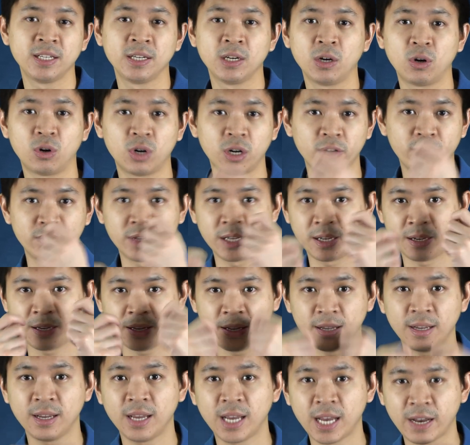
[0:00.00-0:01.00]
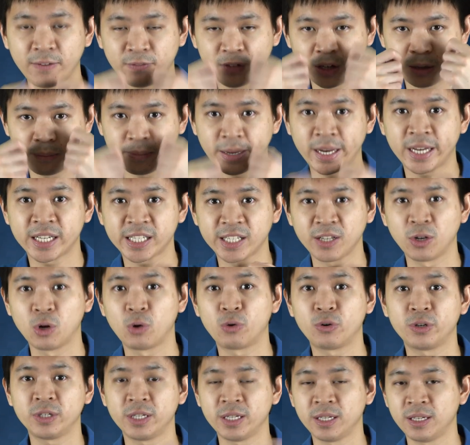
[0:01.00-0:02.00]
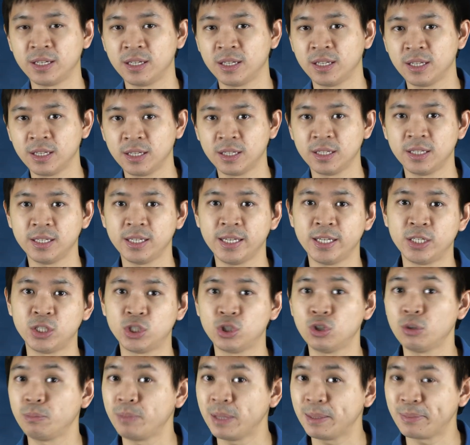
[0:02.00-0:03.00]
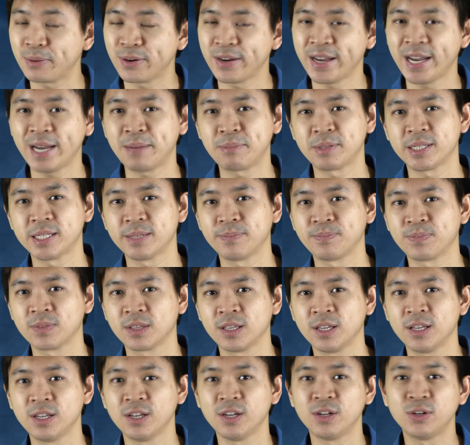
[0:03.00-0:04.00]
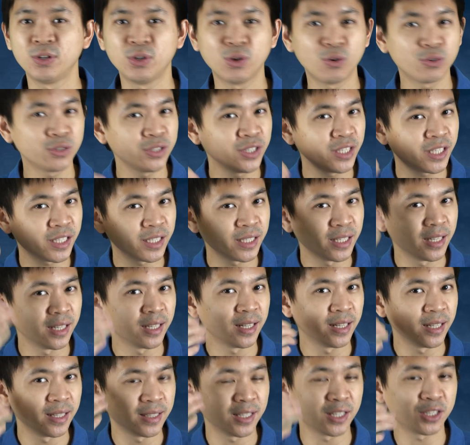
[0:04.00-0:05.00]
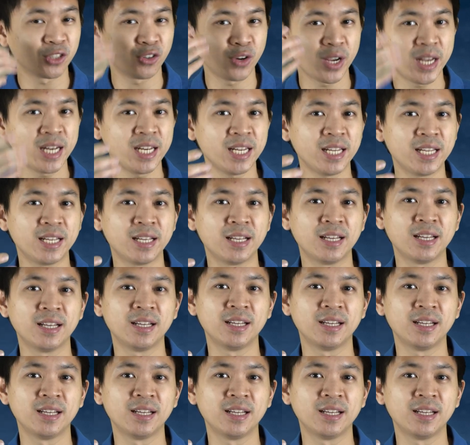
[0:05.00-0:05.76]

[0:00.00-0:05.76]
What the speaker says: or if they have their mask lower than it should be perhaps? Notice the training